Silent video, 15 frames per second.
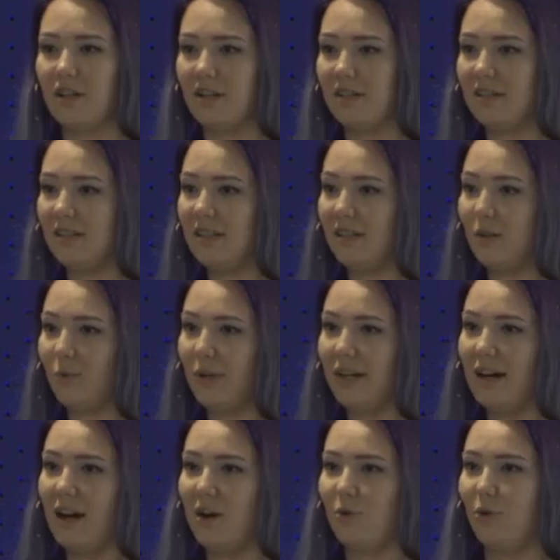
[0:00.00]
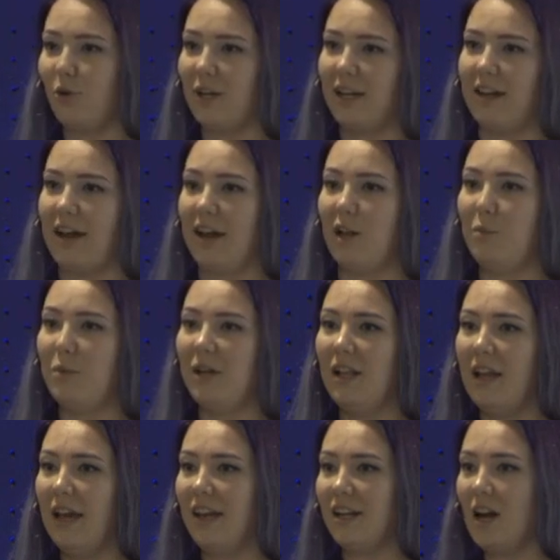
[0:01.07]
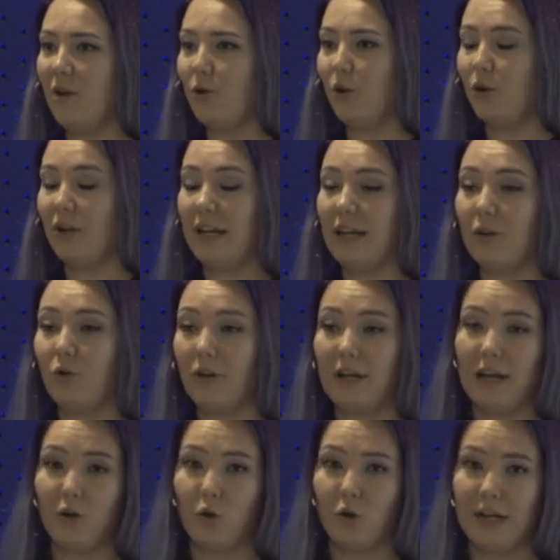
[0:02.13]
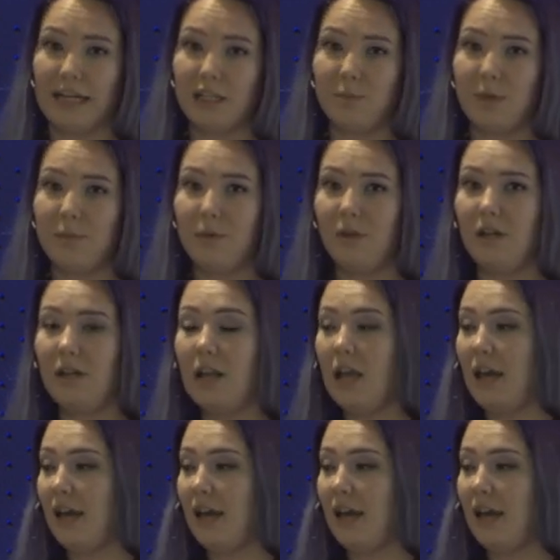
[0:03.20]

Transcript: see the way how you can help and how you can connect people.